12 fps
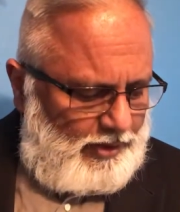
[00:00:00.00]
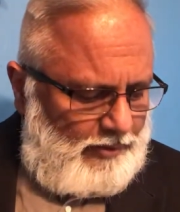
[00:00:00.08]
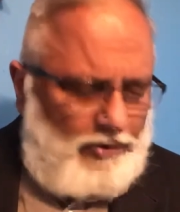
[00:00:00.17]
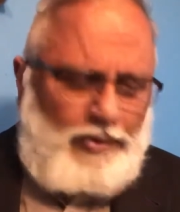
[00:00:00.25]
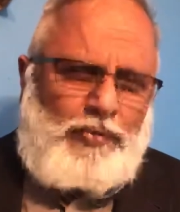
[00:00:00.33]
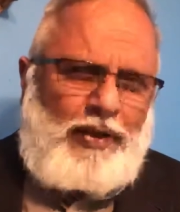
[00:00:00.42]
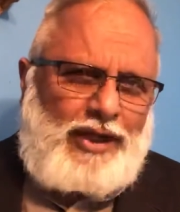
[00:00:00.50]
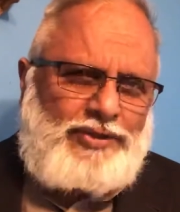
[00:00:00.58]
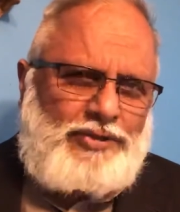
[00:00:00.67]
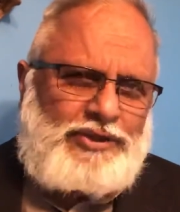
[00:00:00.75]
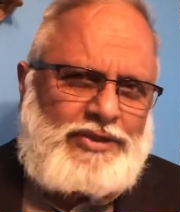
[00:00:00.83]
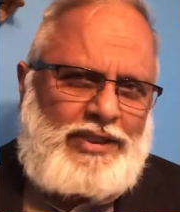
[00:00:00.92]
But we're
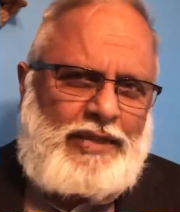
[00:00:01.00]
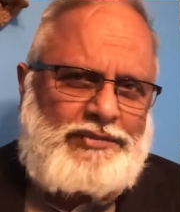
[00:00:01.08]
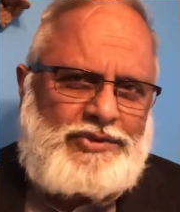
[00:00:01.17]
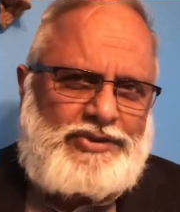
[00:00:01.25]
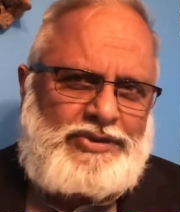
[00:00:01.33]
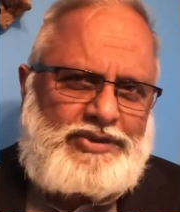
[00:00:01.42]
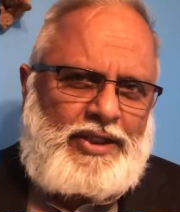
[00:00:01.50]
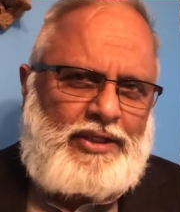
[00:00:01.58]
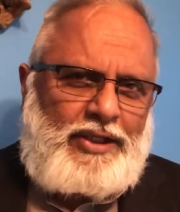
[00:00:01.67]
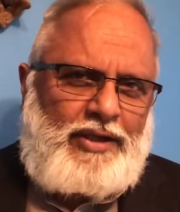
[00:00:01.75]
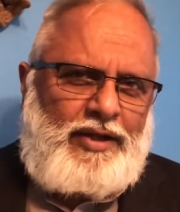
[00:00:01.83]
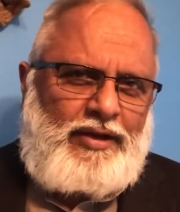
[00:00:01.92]
actually slaves to sin
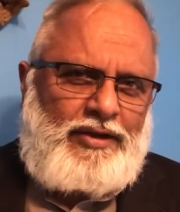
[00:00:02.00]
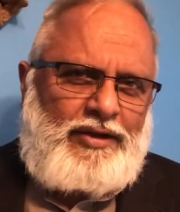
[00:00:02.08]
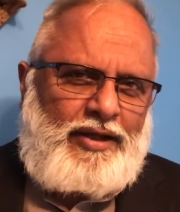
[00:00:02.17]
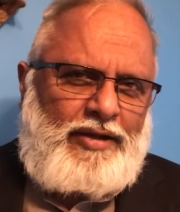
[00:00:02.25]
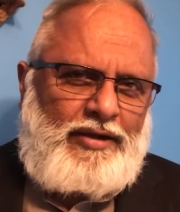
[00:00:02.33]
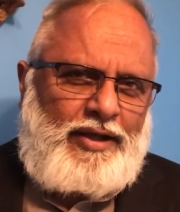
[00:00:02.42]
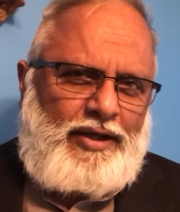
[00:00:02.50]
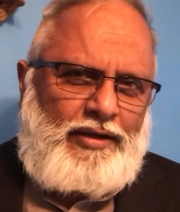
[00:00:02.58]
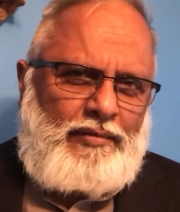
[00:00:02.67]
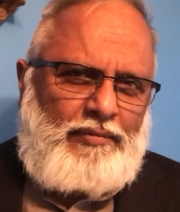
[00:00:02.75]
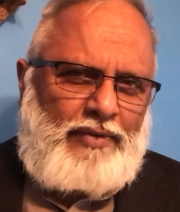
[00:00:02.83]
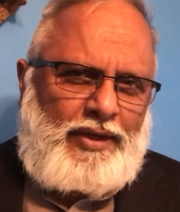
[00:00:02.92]
and, and, the, and, and,
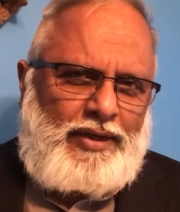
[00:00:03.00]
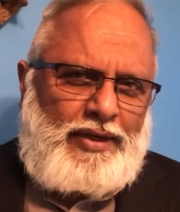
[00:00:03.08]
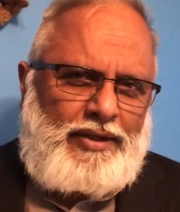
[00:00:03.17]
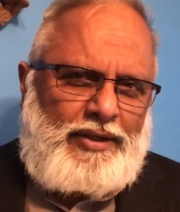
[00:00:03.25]
the, and,